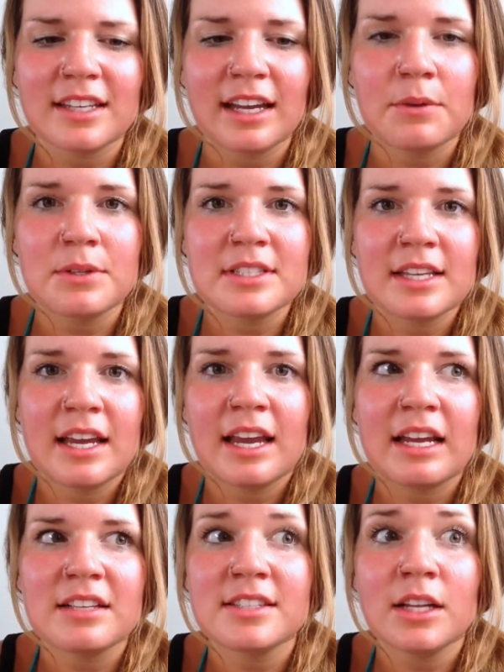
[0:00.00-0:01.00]
Like I would
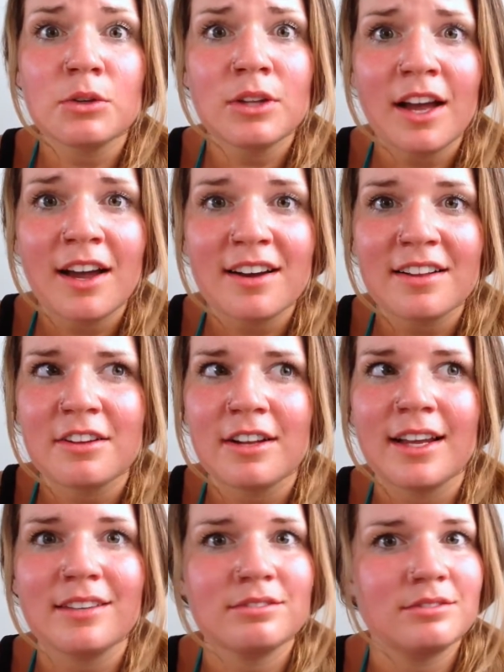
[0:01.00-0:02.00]
say celular, and they're
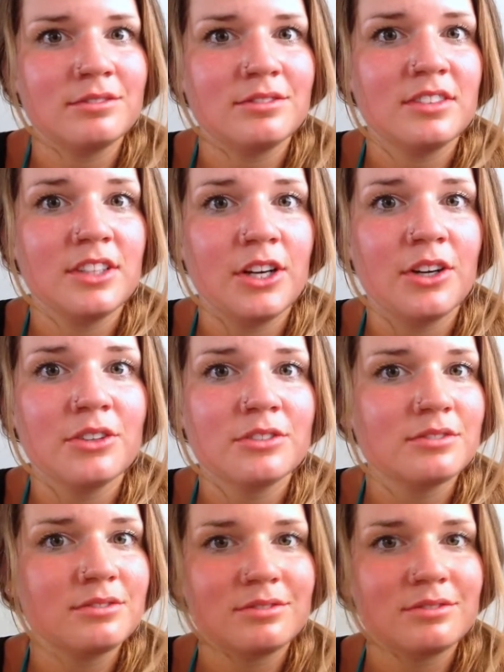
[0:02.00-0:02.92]
like, no,